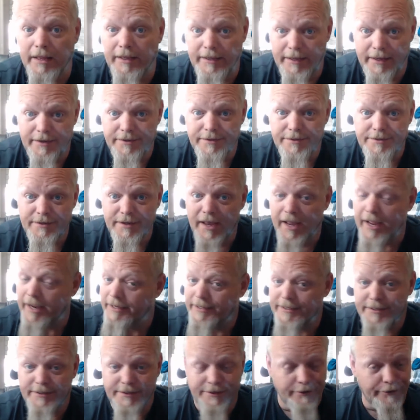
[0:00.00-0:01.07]
Yes,
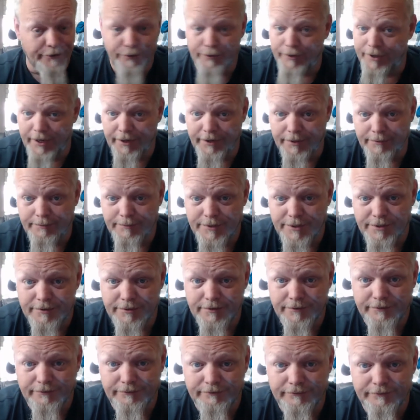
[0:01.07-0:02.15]
I still do Gundams.
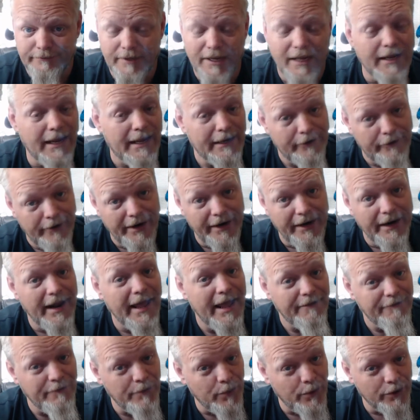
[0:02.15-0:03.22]
Granted, I
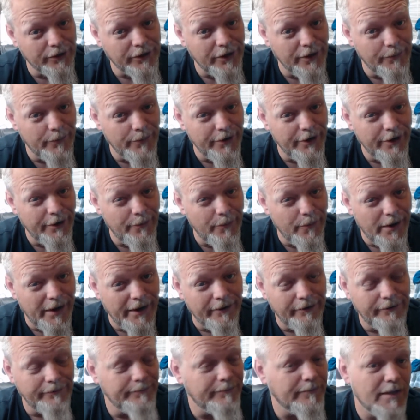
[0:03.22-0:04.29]
haven't worked on one in a
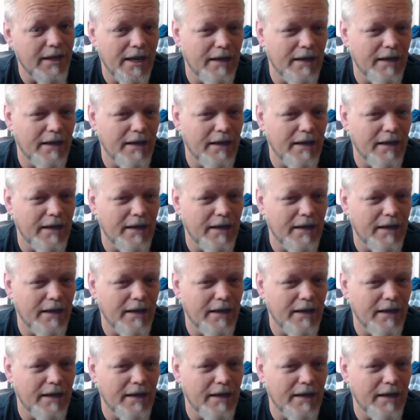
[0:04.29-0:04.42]
while.